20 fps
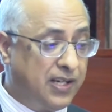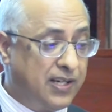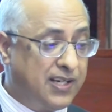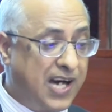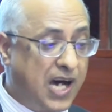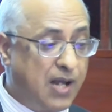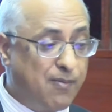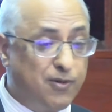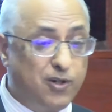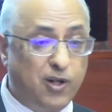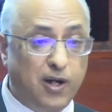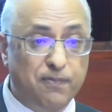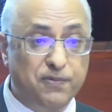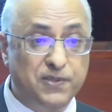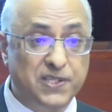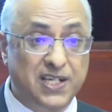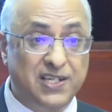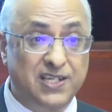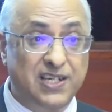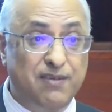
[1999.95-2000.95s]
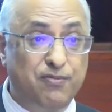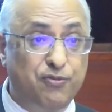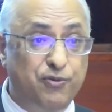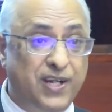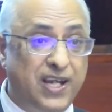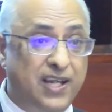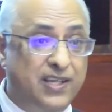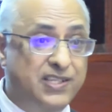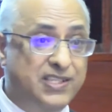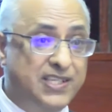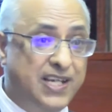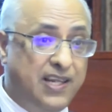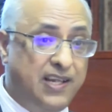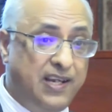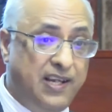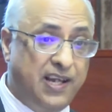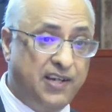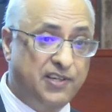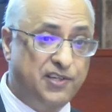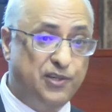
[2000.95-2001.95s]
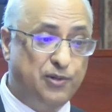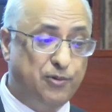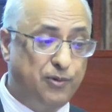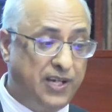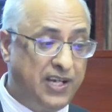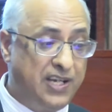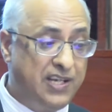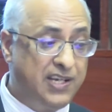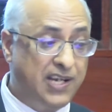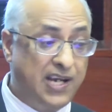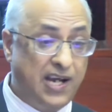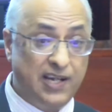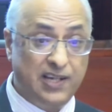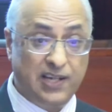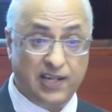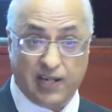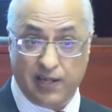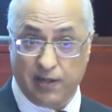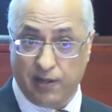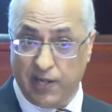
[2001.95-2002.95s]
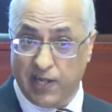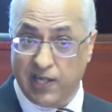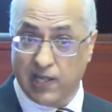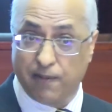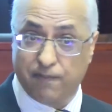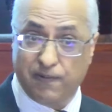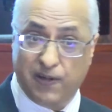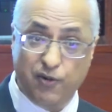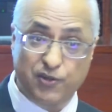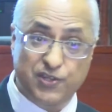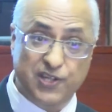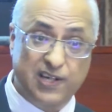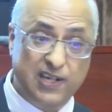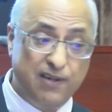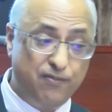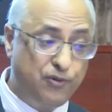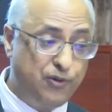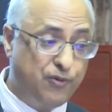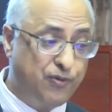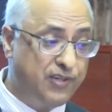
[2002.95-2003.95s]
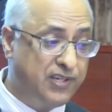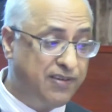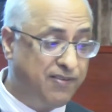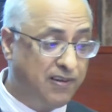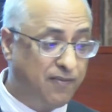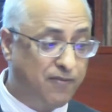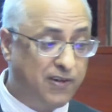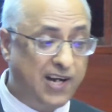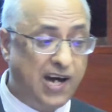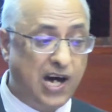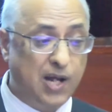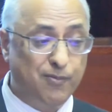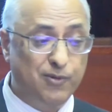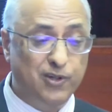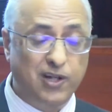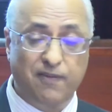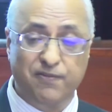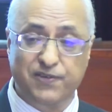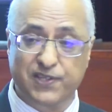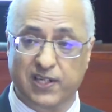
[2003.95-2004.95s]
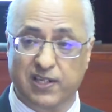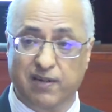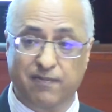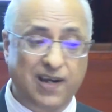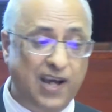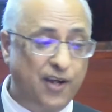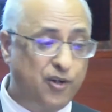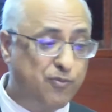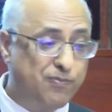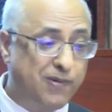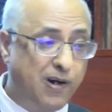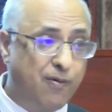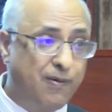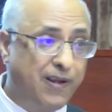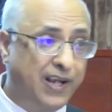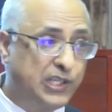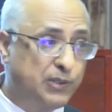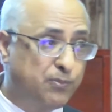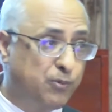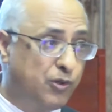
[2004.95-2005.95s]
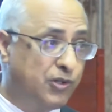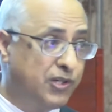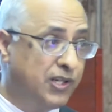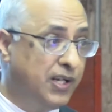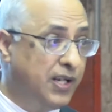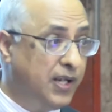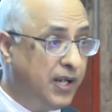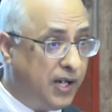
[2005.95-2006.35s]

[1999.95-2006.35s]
Carbon offset, if we can sell electricity to India, and in the future if we could develop a carbon offset of hydropower export,